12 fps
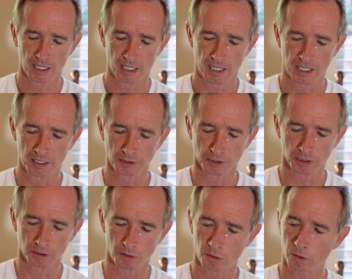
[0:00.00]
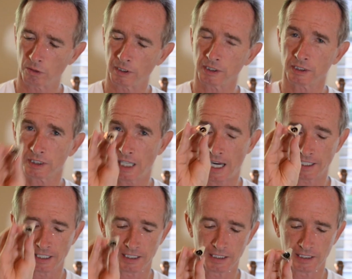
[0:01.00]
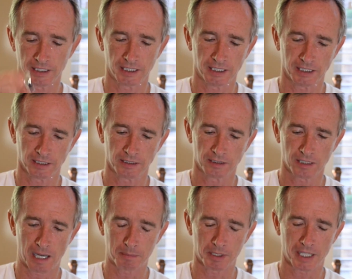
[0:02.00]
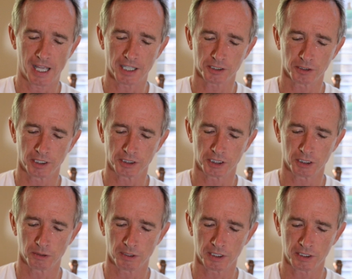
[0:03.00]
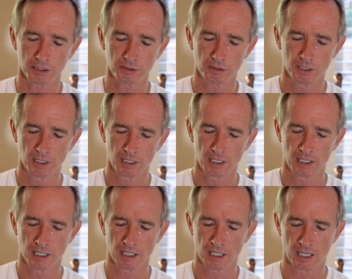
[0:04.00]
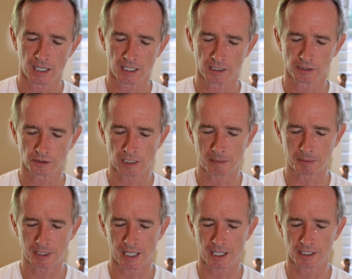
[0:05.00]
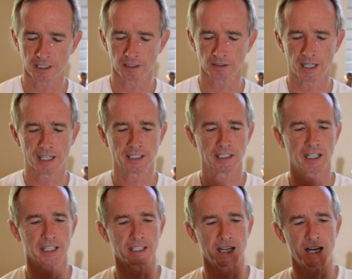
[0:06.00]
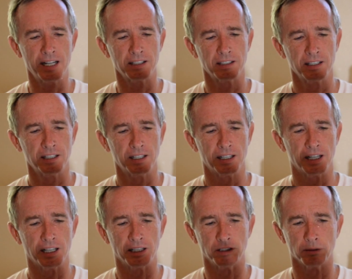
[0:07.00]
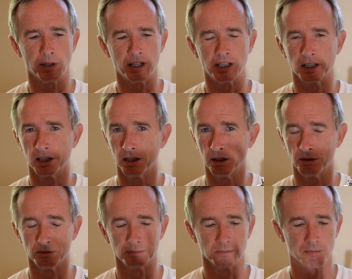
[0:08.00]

There's a hole inside that the top of the canister needs to go into. Just drop it down in there lightly like that, and you're ready to go.